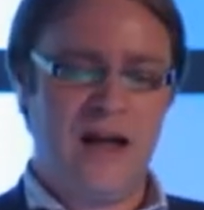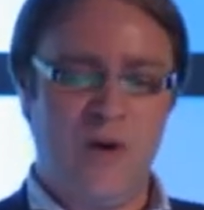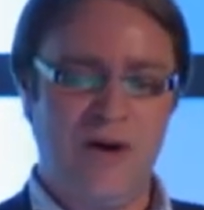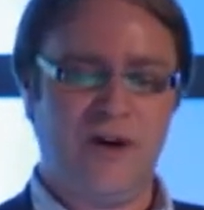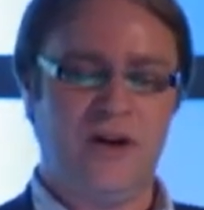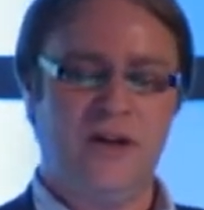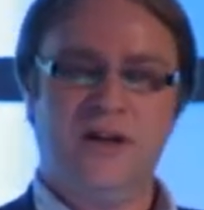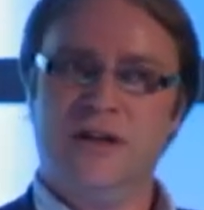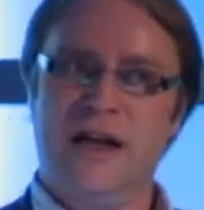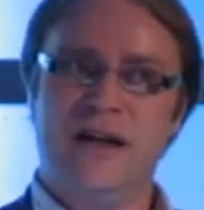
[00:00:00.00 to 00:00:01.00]
However,
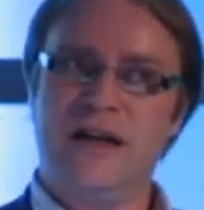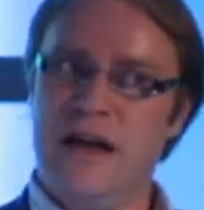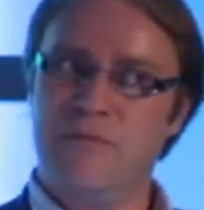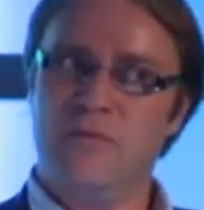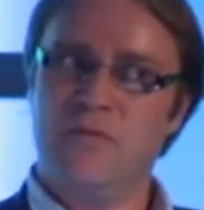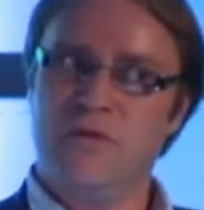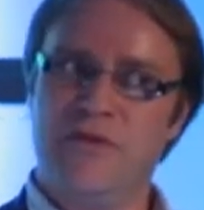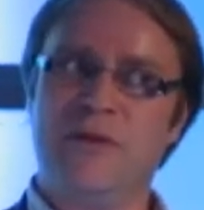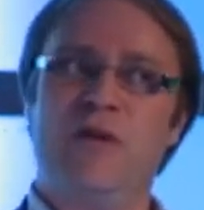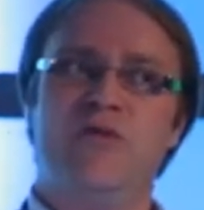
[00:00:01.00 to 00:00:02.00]
the
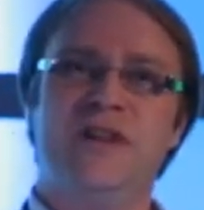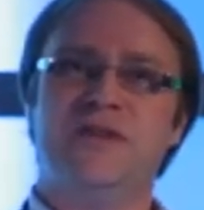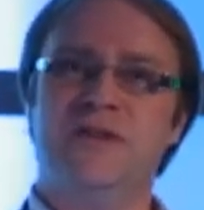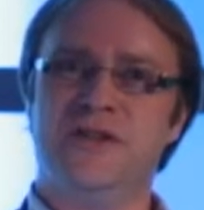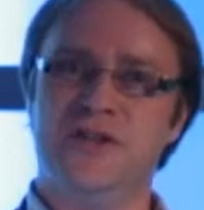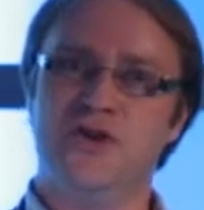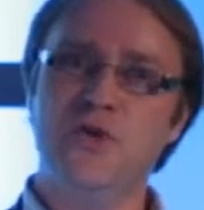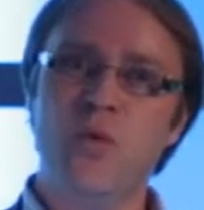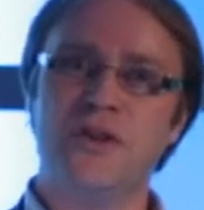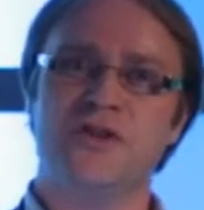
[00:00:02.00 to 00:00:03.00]
thing about research is
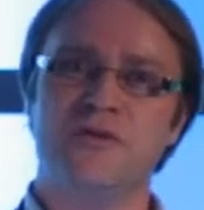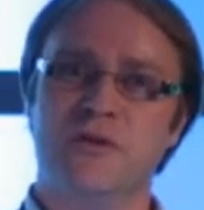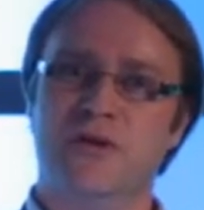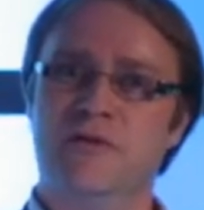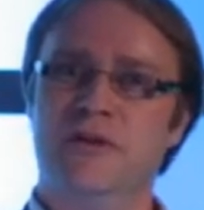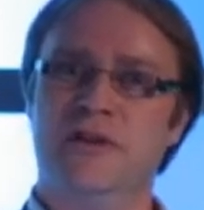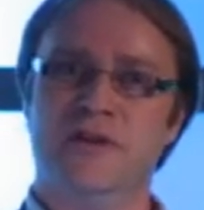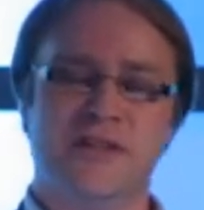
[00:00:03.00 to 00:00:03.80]
you want to uncover